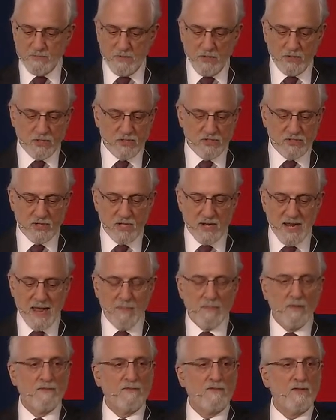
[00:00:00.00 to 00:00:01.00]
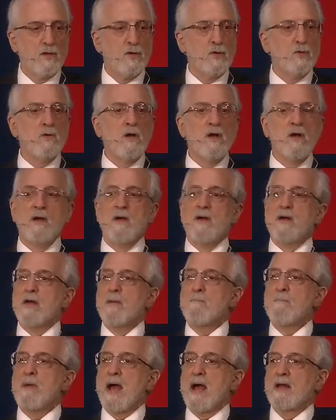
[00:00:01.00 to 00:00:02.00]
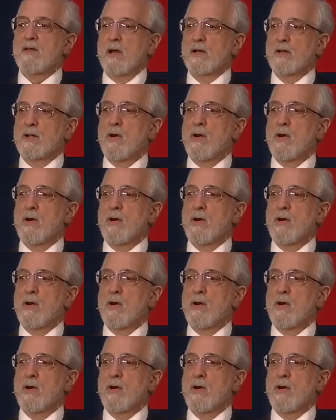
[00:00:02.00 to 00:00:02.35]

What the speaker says: but just to name a few: impact on